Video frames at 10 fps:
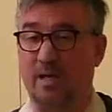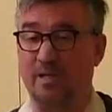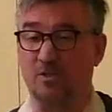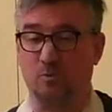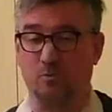
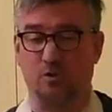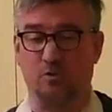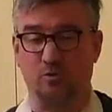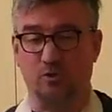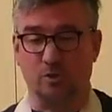he's
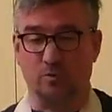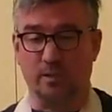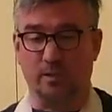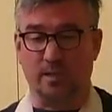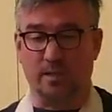also
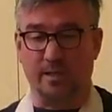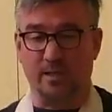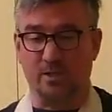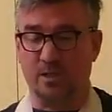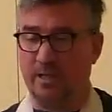showing that
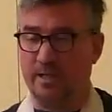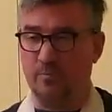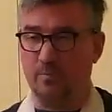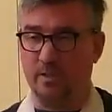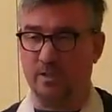his
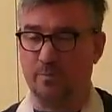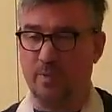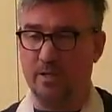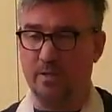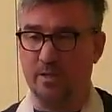enlightenment
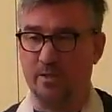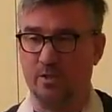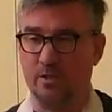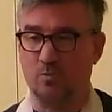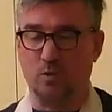experience
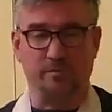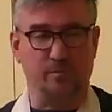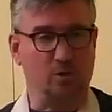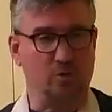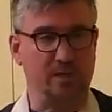is one of
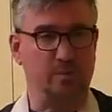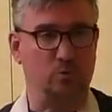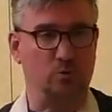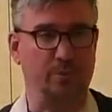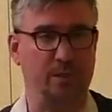
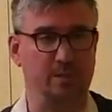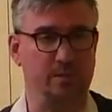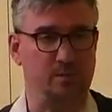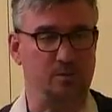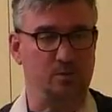incredible
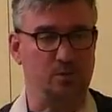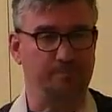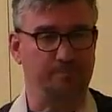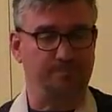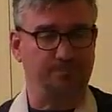abundance.
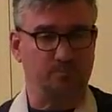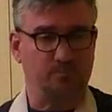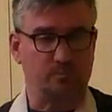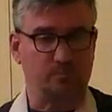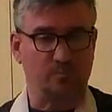
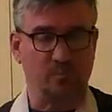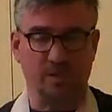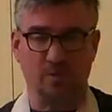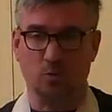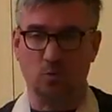
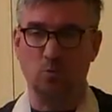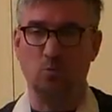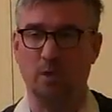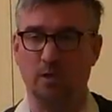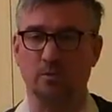The whole
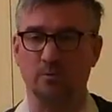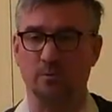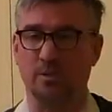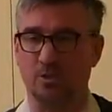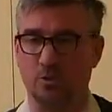world
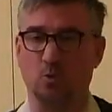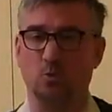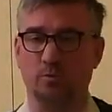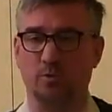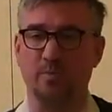is
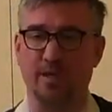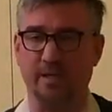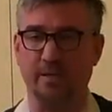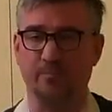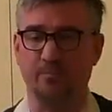gold to
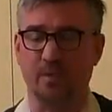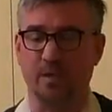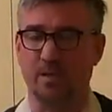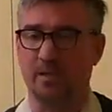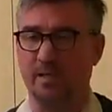me.
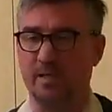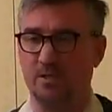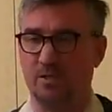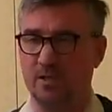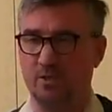
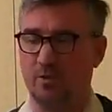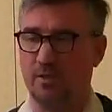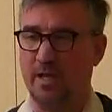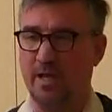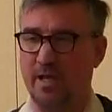He's got
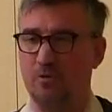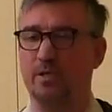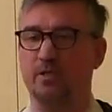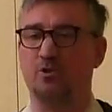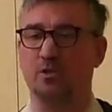the inner
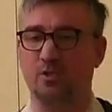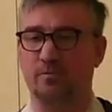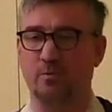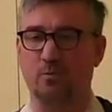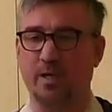riches
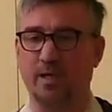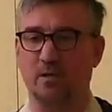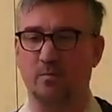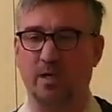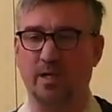of the
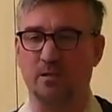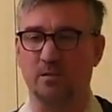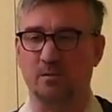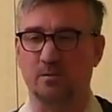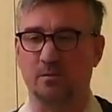waking mind.